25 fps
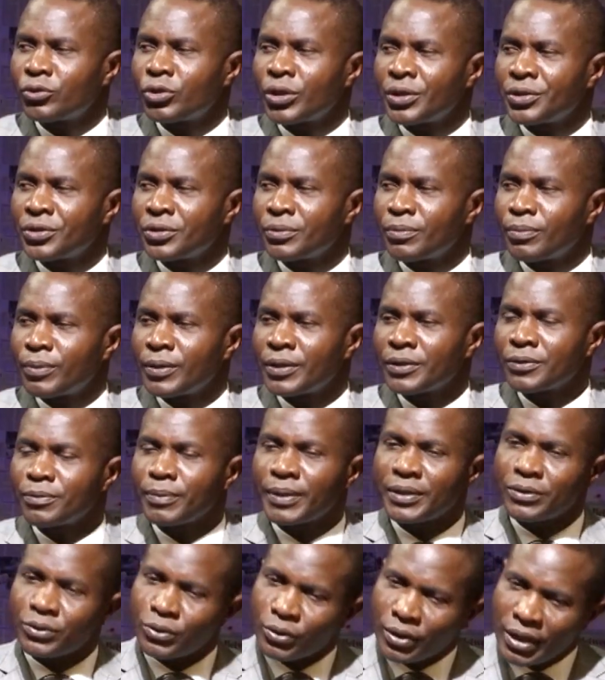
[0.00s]
Joint
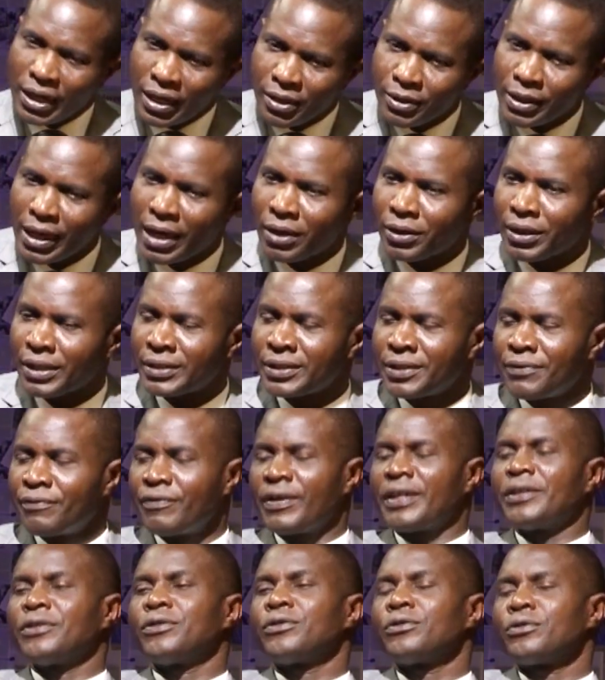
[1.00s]
replacement. I can
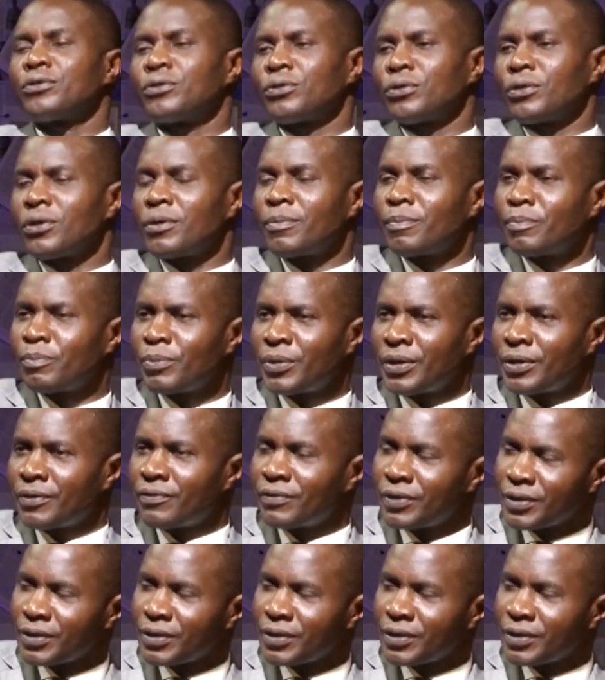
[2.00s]
invite you to come pay a